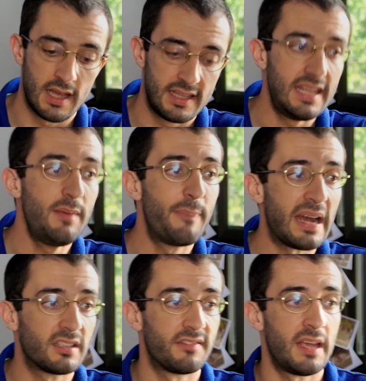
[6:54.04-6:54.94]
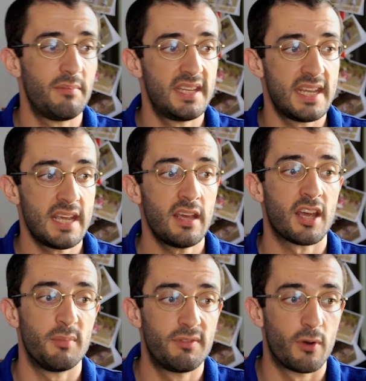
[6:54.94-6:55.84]
The impact of MDA
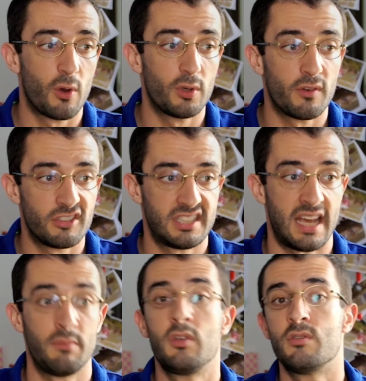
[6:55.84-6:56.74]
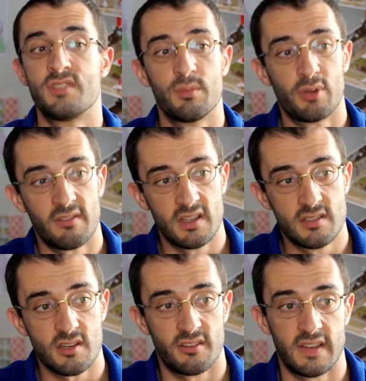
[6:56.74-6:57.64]
can be followed over time using prevalence
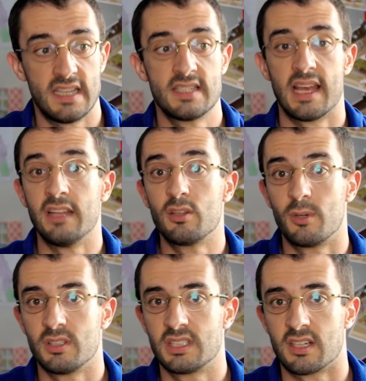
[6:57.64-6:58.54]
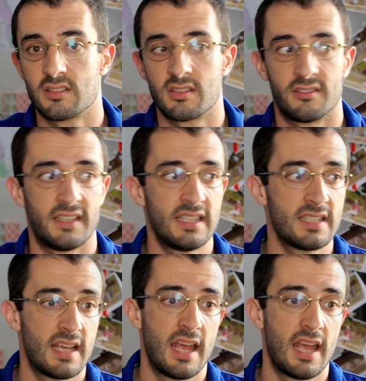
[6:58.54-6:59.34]
surveys, entomological surveys,